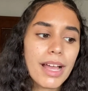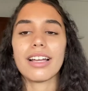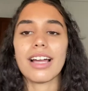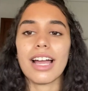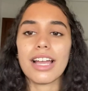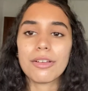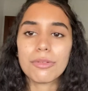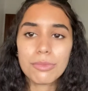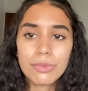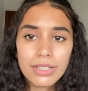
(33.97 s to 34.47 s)

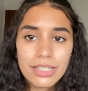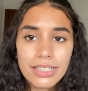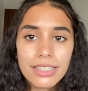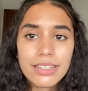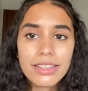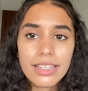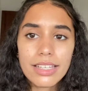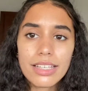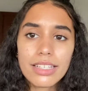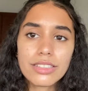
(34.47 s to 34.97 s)
I really
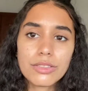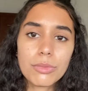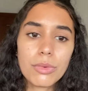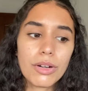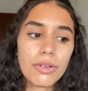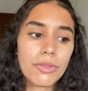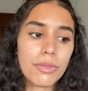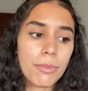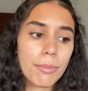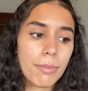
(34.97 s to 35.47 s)
think it's one
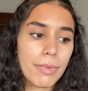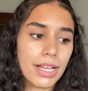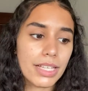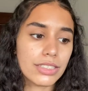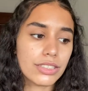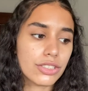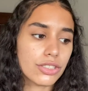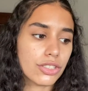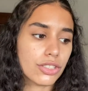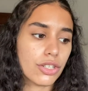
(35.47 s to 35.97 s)
of the
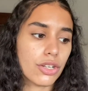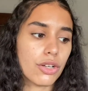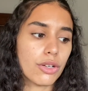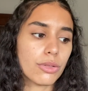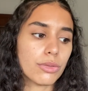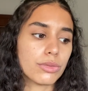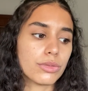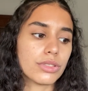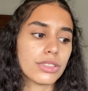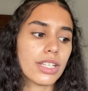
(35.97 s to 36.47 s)
best
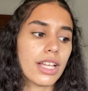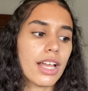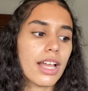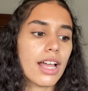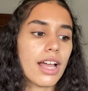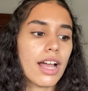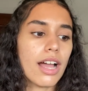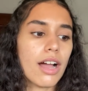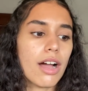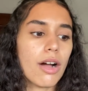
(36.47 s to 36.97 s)
shows
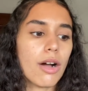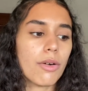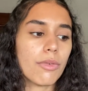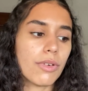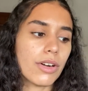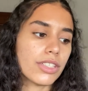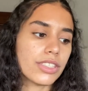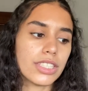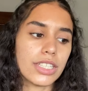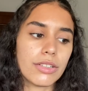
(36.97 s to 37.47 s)
of
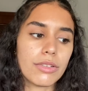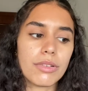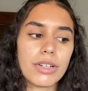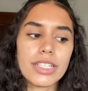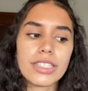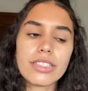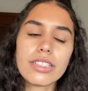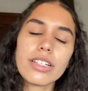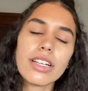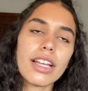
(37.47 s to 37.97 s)
our
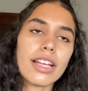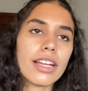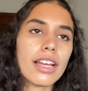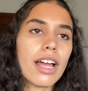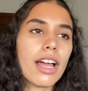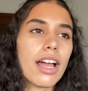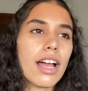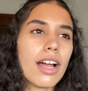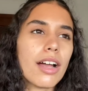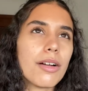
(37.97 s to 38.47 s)
generation, and I
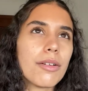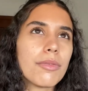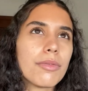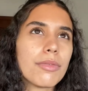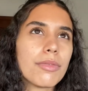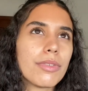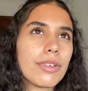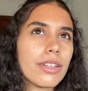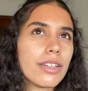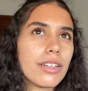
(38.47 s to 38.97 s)
have
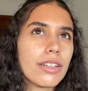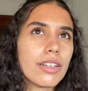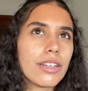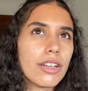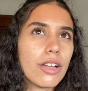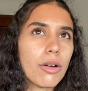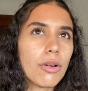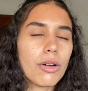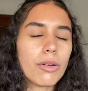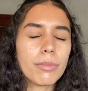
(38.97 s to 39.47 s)

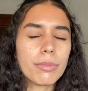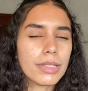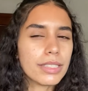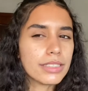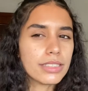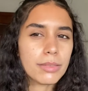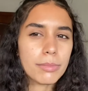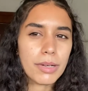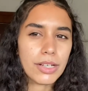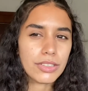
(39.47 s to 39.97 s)
no
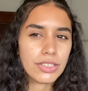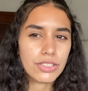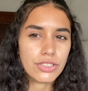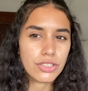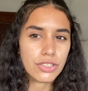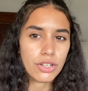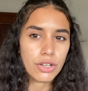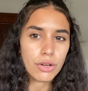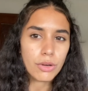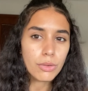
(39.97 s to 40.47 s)
complaints about the
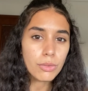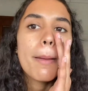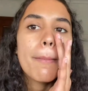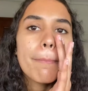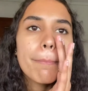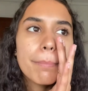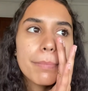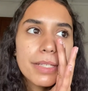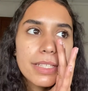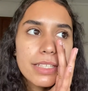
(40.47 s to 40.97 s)
show
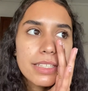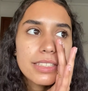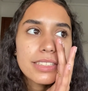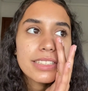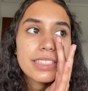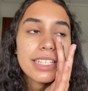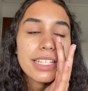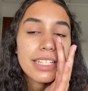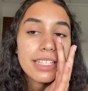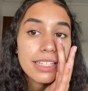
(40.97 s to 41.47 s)
because
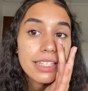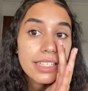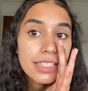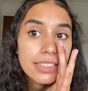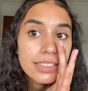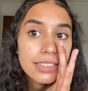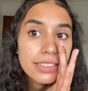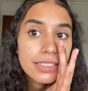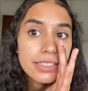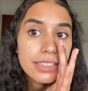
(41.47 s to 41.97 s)
it
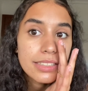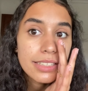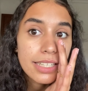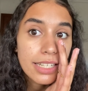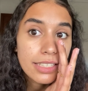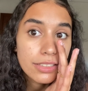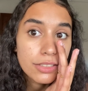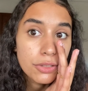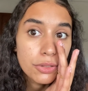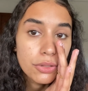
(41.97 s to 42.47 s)
is
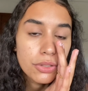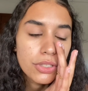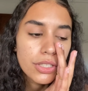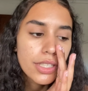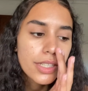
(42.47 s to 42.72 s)
that good,